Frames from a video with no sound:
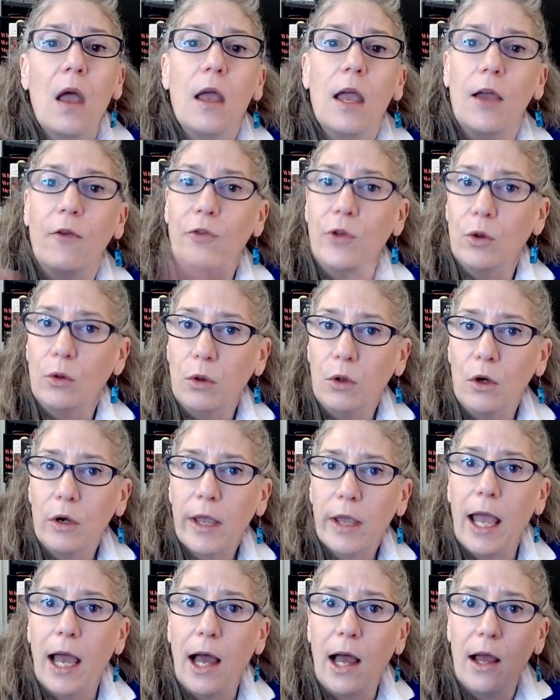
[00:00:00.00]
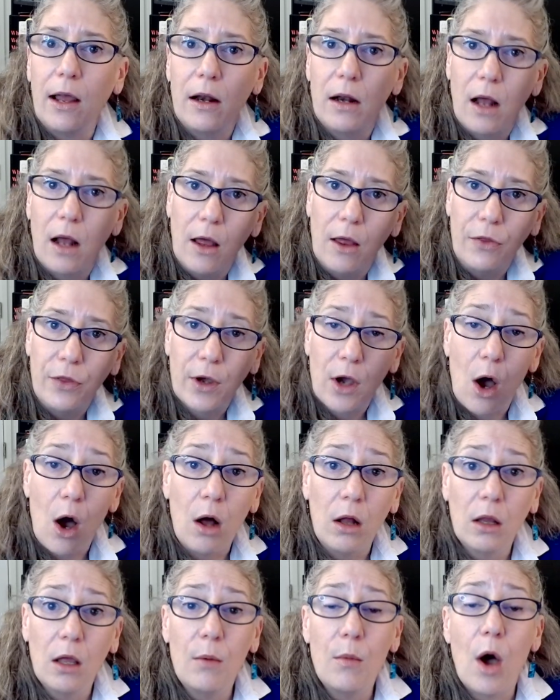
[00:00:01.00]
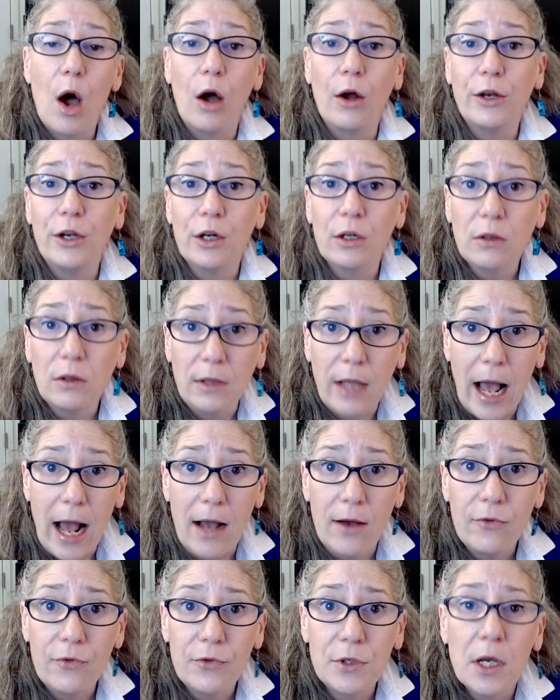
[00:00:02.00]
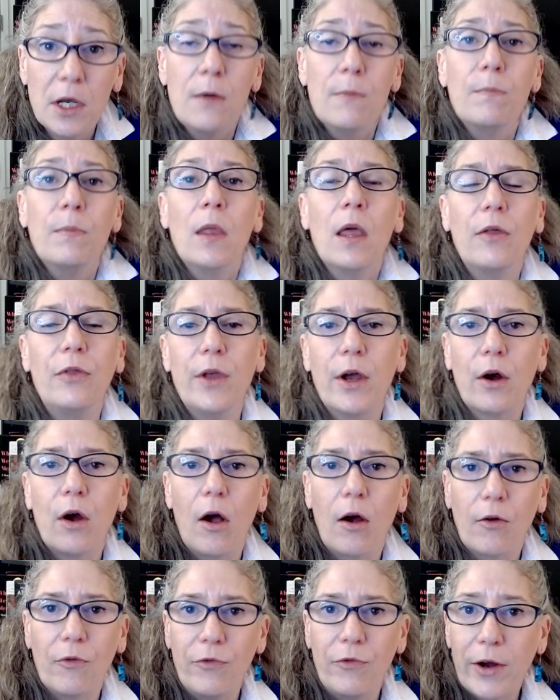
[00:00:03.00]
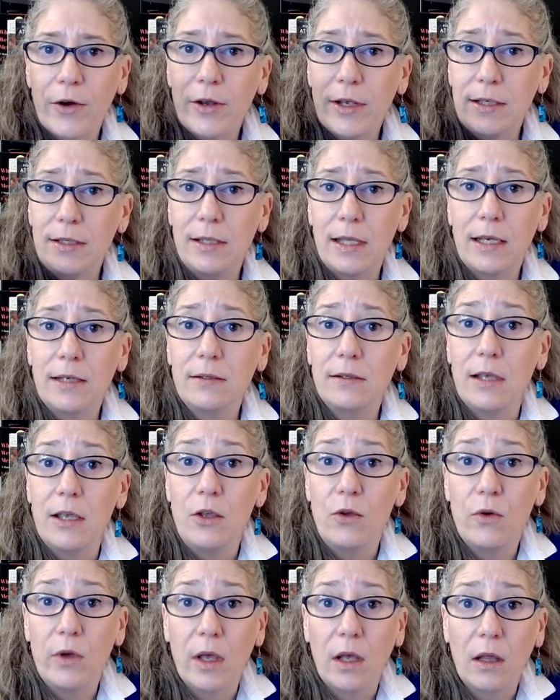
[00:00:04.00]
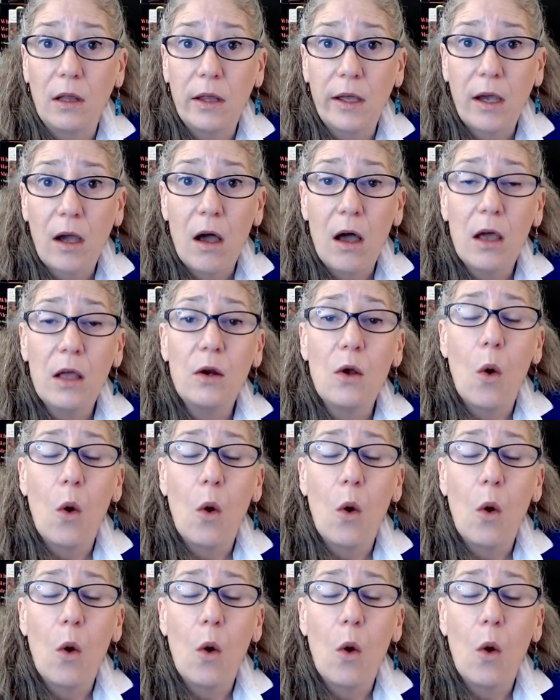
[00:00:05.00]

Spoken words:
if you look at the column on your left, there are various things that you can click on.